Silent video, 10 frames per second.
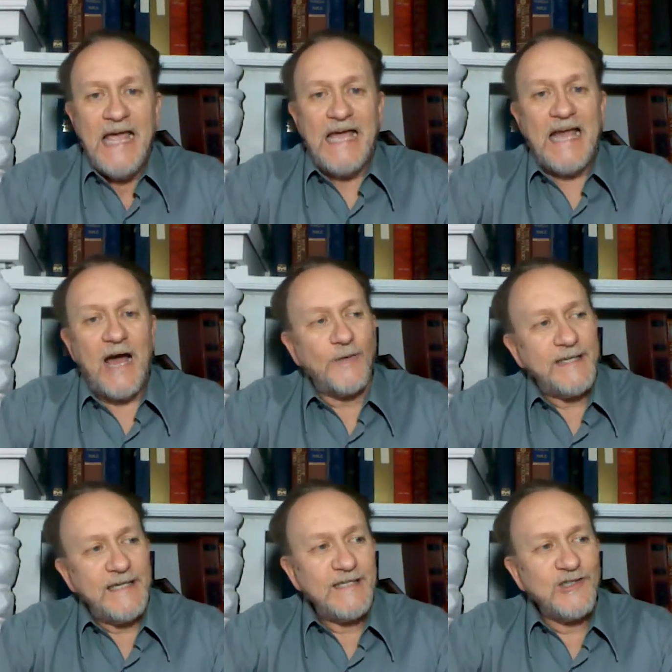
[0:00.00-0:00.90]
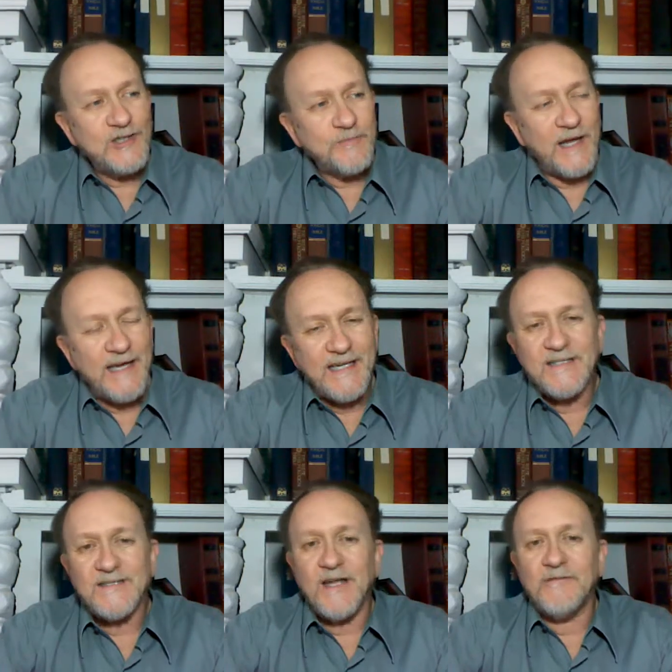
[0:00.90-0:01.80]
and how he displayed
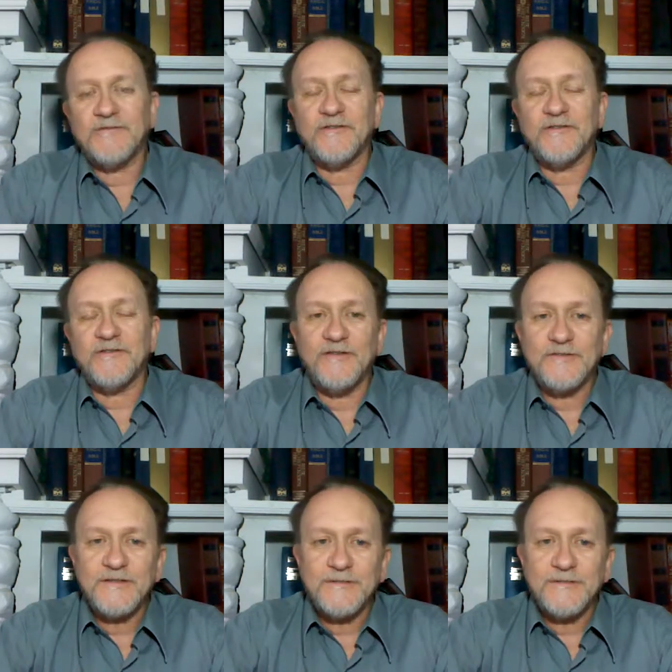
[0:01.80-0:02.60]
his love for others.